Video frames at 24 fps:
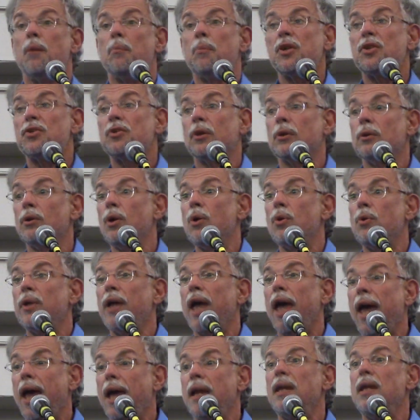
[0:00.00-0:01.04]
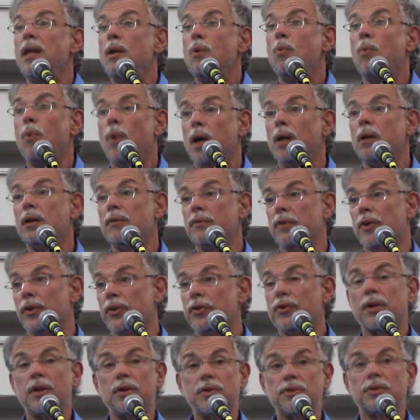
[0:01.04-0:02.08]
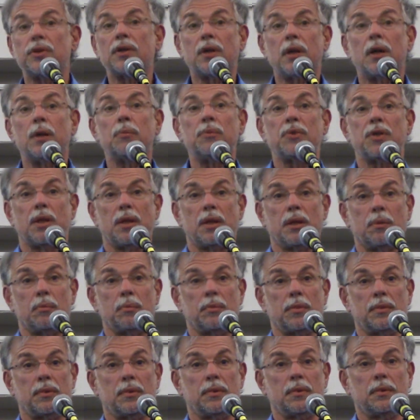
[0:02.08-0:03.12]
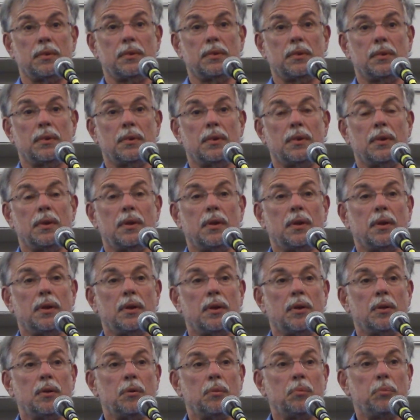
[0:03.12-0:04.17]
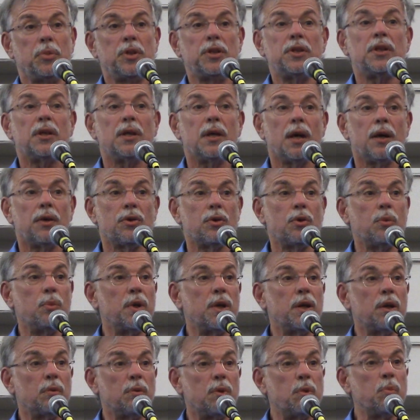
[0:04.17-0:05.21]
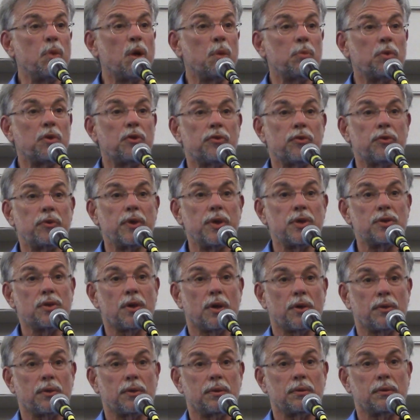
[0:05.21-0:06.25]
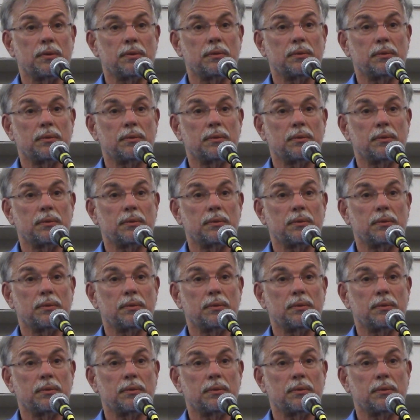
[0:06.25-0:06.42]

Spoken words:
because alone, any one of us can succumb to them. But together, we can remember for each other.